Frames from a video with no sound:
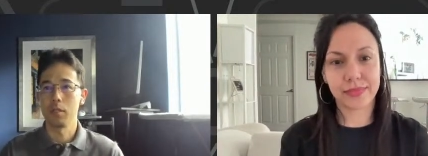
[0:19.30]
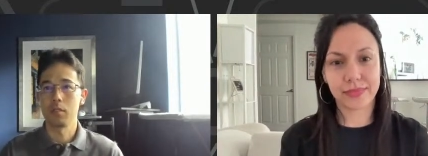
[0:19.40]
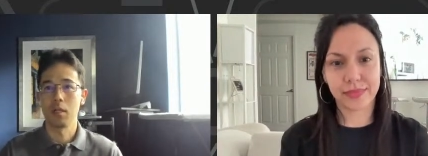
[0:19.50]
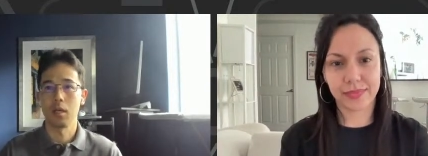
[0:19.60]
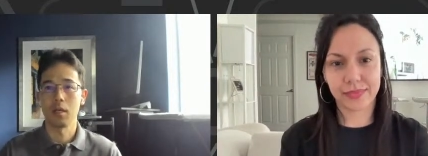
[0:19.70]
Speaker 1: with me
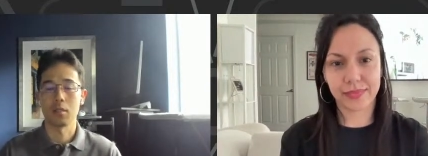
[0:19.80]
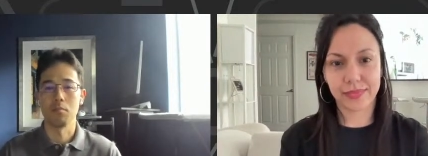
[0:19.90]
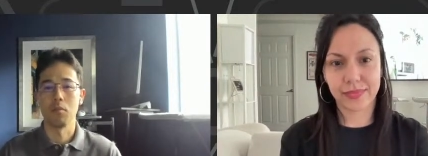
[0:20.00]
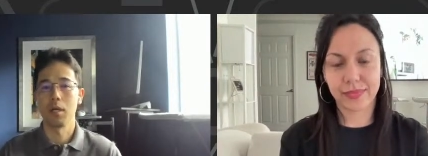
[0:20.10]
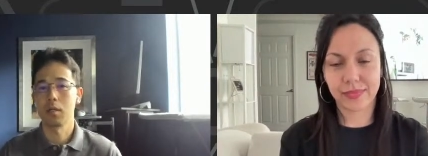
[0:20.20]
today
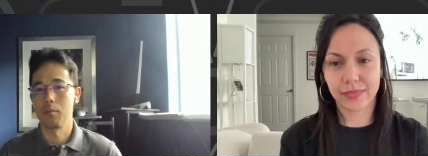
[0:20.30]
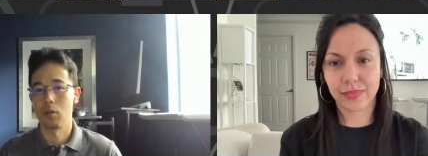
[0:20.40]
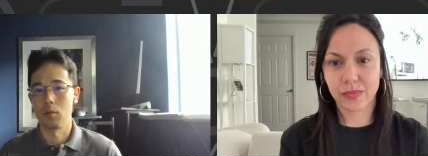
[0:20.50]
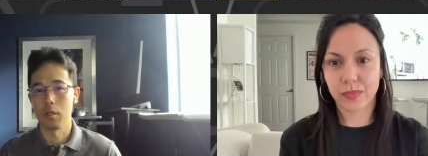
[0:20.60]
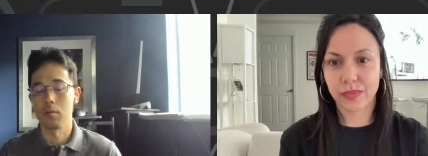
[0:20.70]
is Monica
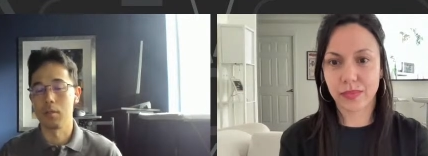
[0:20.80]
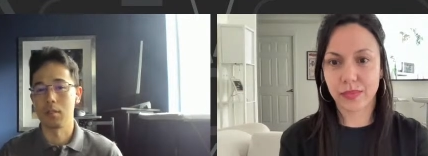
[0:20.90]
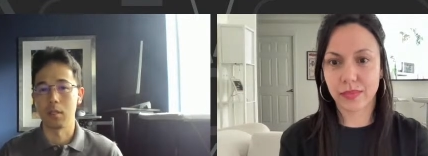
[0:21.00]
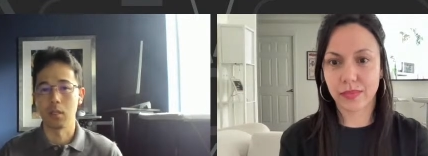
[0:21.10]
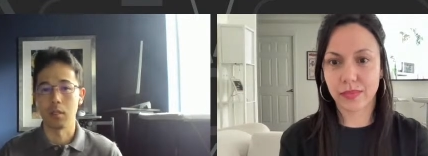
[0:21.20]
Marie, who
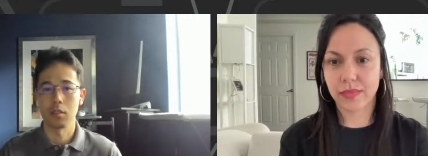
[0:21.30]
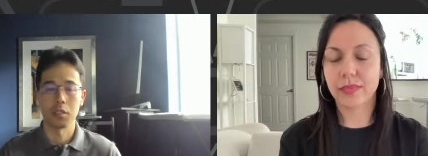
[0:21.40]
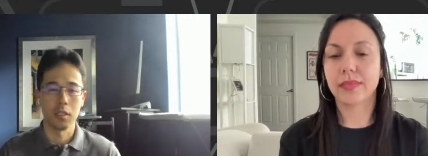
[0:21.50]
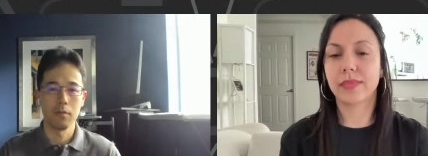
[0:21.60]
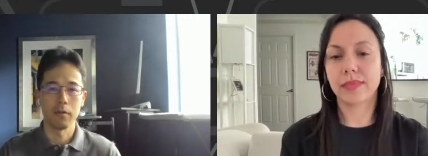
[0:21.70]
is the
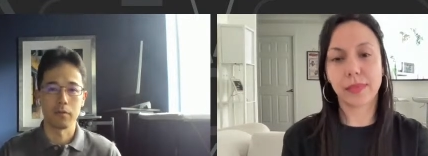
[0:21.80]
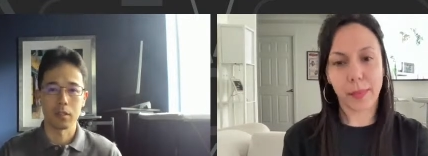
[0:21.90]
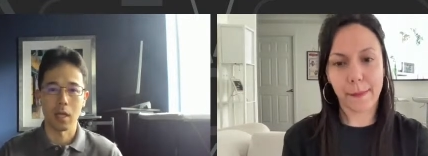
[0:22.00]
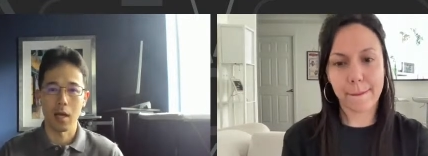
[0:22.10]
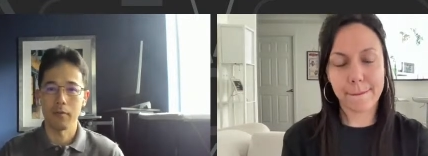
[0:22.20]
chief of
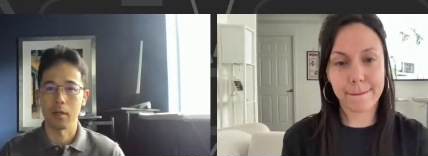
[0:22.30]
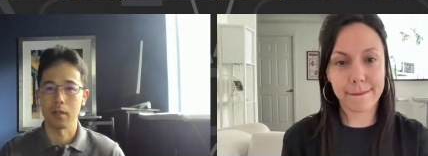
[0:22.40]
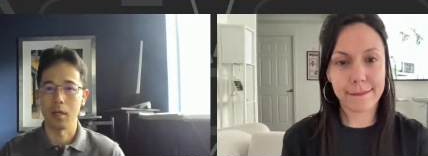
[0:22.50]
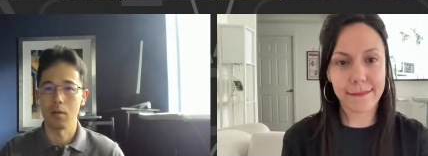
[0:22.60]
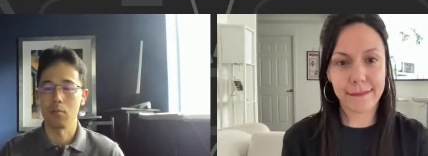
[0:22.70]
staff
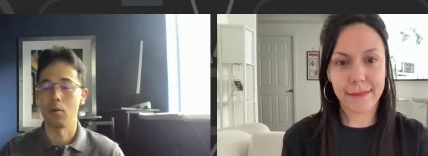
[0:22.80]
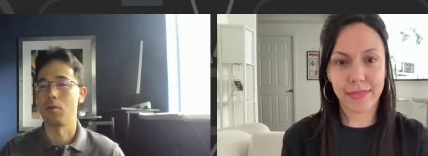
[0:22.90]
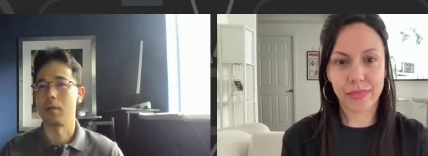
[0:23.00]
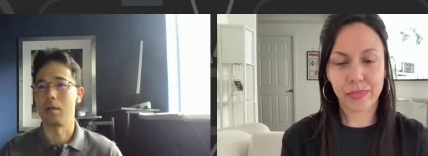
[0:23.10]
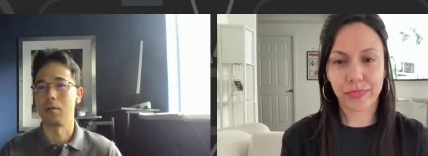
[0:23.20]
at
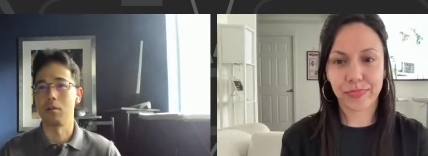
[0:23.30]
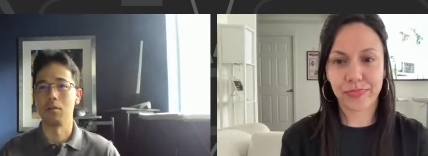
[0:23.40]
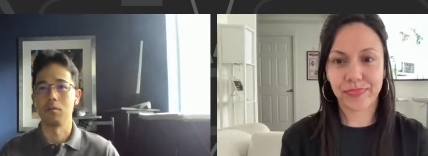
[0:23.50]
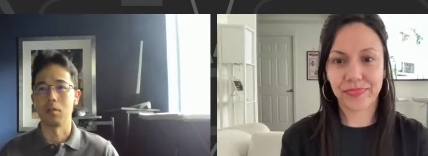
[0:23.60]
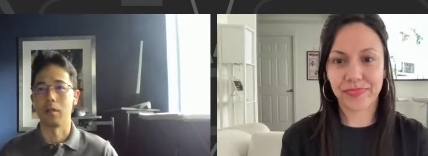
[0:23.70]
Godwoken. How are
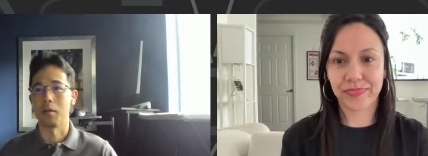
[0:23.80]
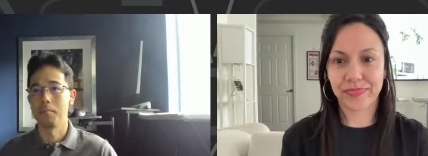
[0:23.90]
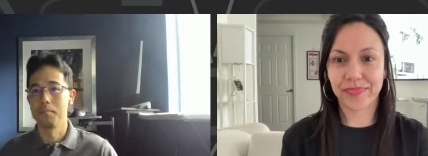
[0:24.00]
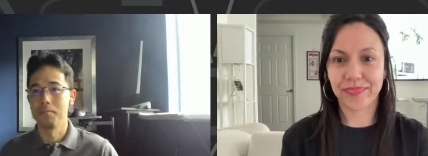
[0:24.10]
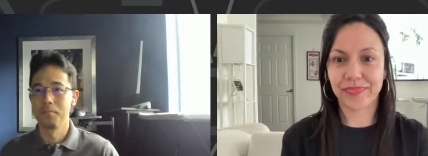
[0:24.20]
you doing
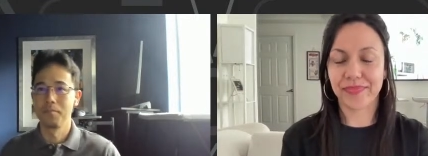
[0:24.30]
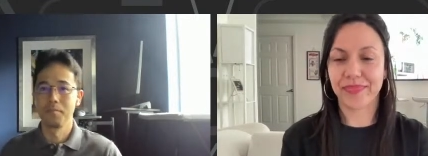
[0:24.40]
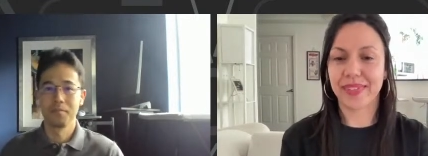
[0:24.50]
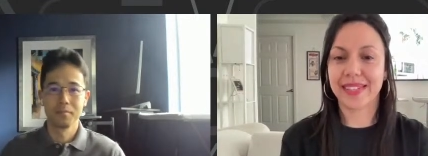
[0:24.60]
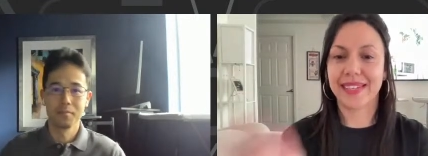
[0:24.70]
today?
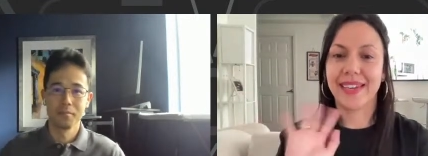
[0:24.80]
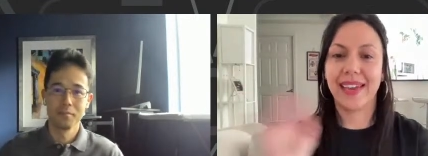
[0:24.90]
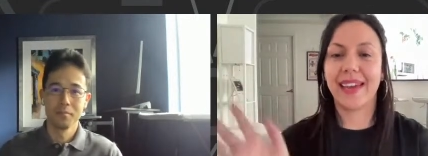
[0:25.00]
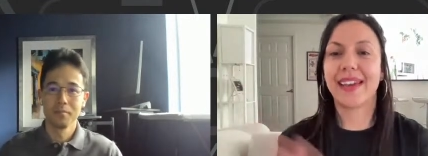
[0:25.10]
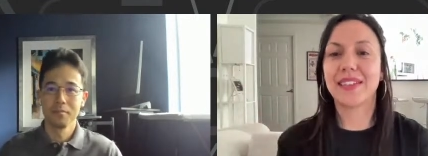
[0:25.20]

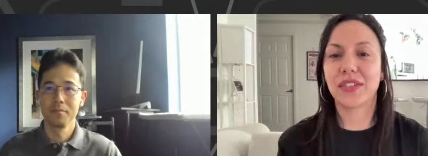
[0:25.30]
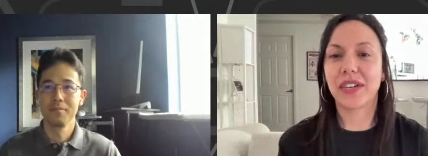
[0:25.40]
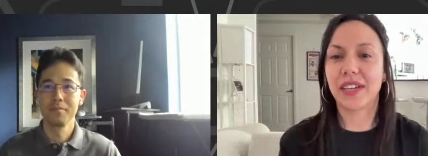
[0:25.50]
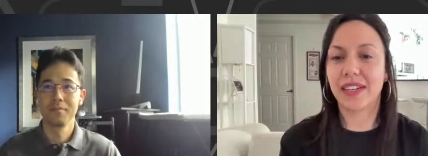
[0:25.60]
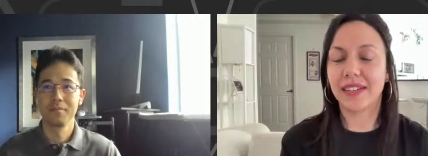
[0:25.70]
Speaker 2: Hey
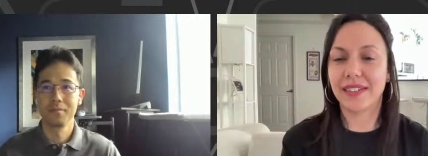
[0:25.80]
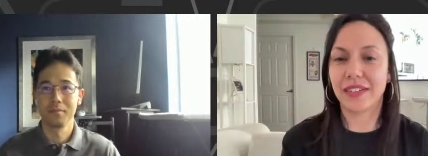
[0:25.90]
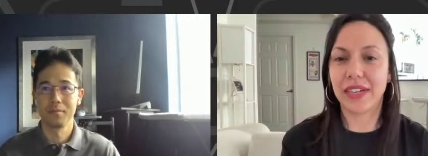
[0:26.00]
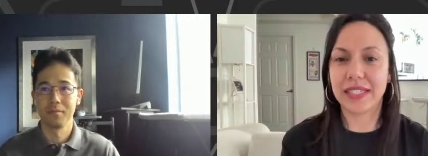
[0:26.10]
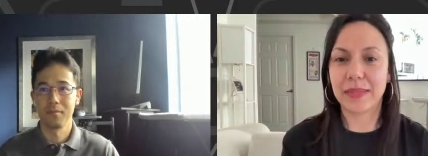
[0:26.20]
Jordan,
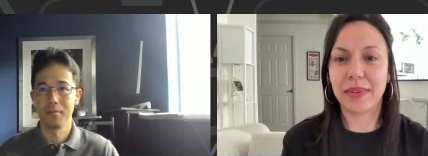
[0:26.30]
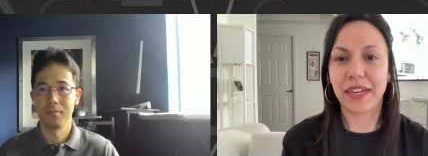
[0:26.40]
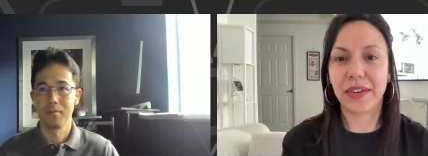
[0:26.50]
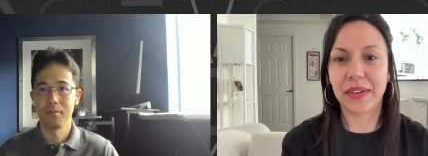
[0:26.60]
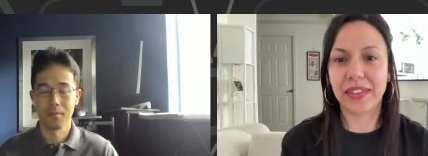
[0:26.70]
great to be
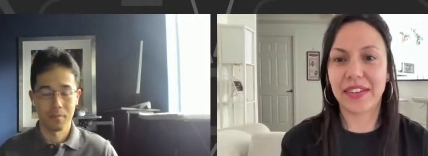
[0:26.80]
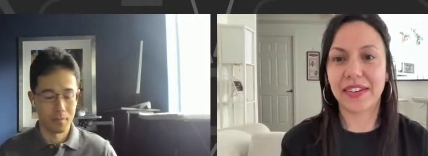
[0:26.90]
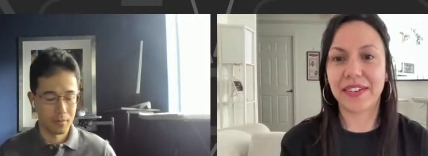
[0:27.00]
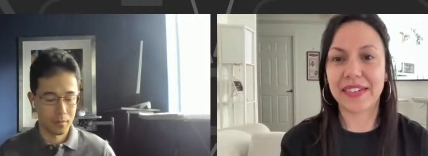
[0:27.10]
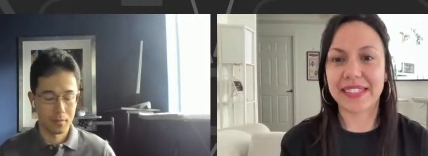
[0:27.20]
here with
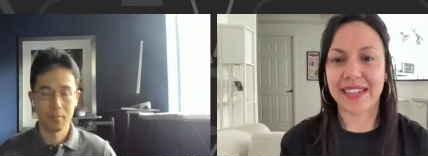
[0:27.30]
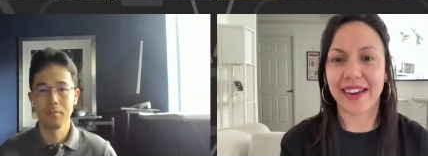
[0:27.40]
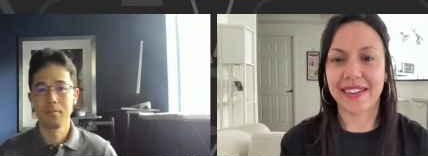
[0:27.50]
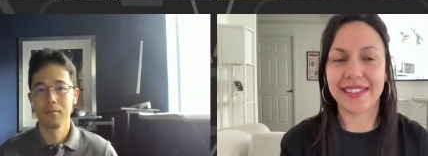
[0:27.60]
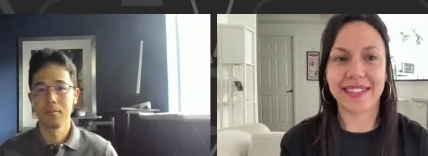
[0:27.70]
you.
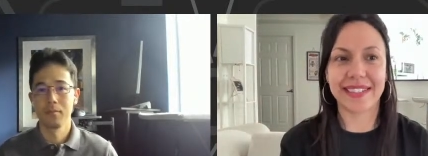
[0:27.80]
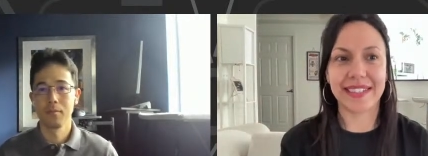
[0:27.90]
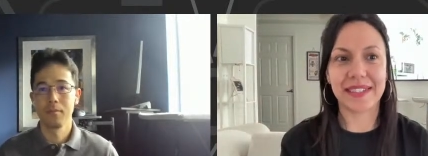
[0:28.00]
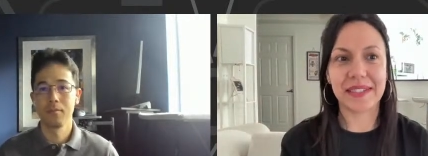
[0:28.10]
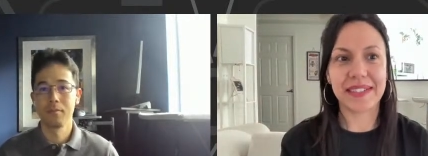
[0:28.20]
Excited
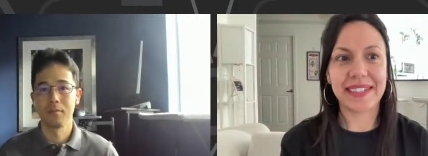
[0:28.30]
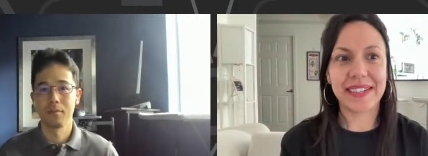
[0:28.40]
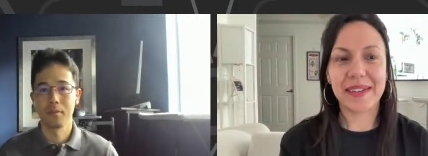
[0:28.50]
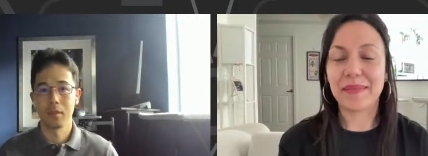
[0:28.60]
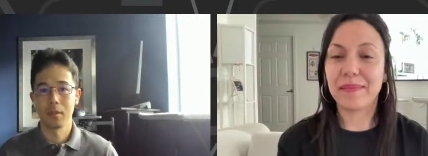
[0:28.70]
to
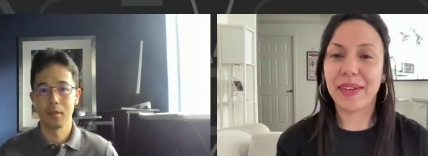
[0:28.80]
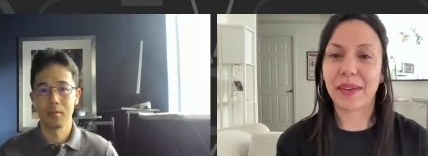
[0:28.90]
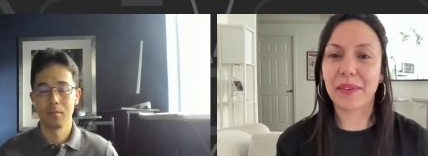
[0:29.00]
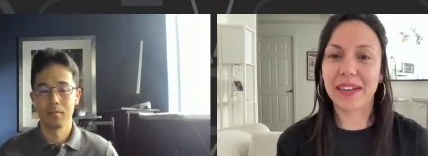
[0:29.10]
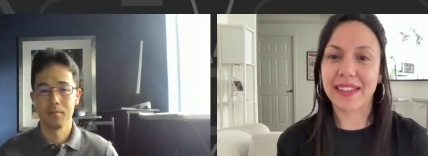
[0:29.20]
be
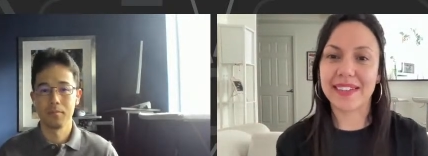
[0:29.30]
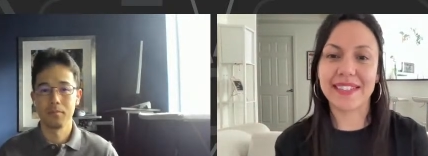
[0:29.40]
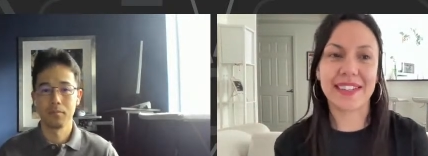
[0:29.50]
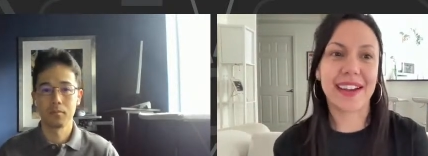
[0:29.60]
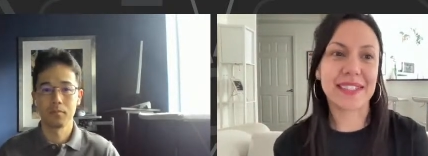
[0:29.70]
on one of these
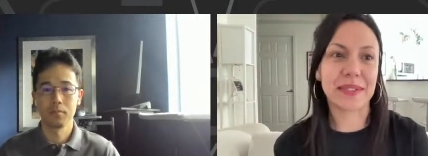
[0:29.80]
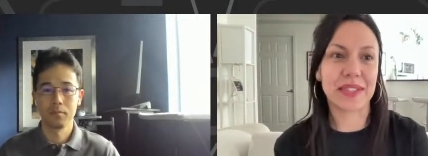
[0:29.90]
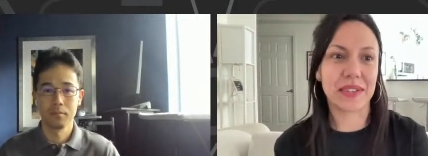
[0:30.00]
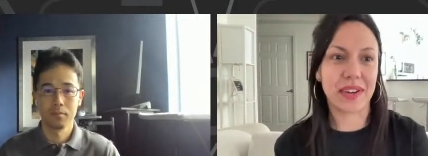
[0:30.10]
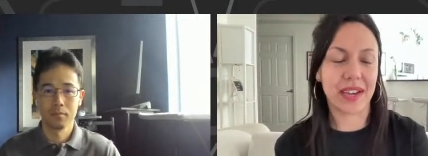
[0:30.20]
chats with you